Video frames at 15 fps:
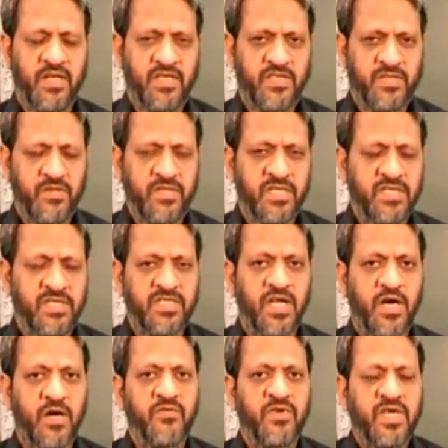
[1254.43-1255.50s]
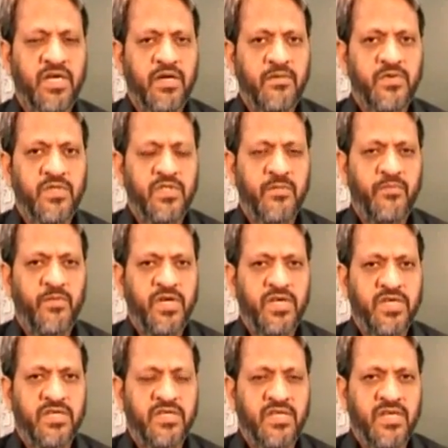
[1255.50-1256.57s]
So this is how we come to the
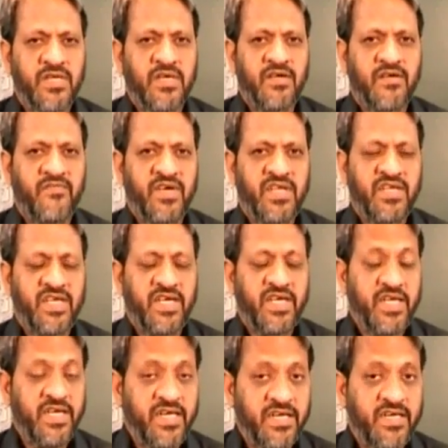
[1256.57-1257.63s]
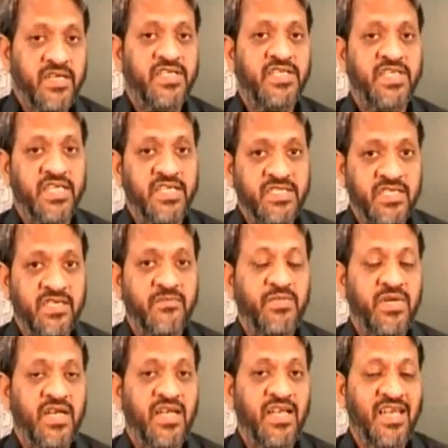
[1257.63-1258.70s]
point when
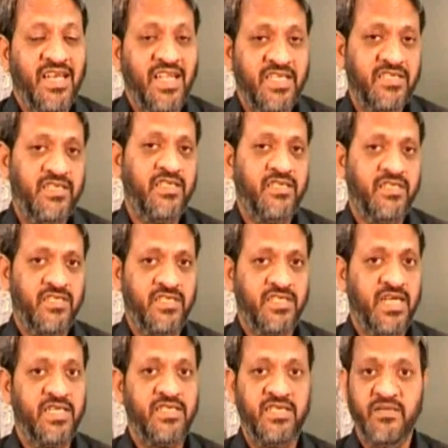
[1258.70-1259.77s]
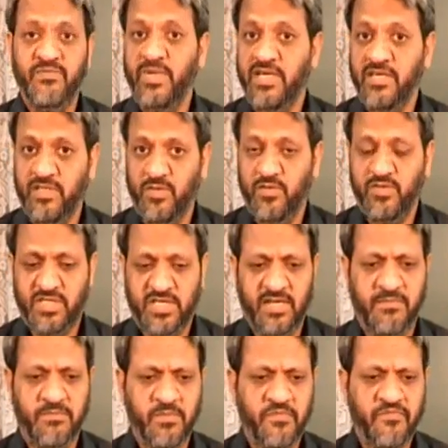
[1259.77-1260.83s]
interchangeable lenses started being used.
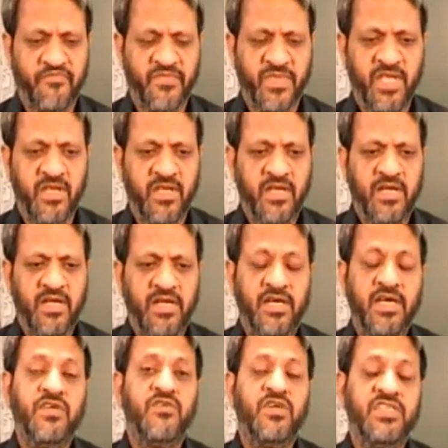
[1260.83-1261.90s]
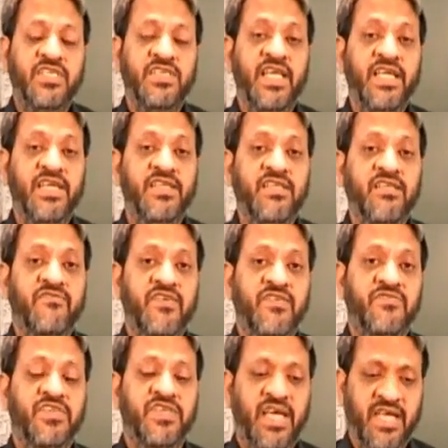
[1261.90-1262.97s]
It was in
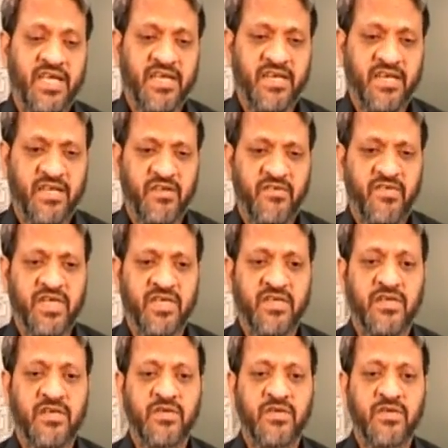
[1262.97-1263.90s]
1959 when